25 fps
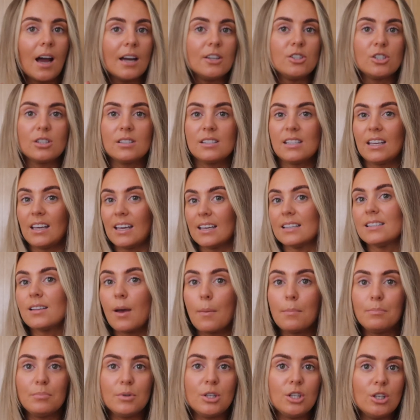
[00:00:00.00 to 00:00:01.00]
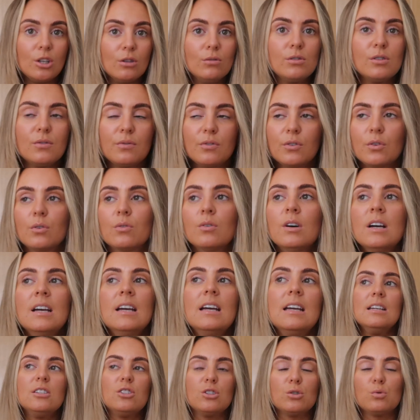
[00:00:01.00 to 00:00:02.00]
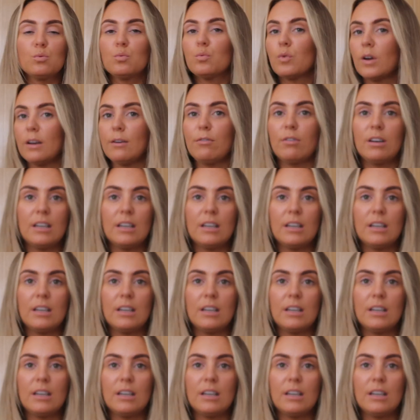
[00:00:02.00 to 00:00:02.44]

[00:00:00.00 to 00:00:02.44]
I just think it's beautiful. It's just really,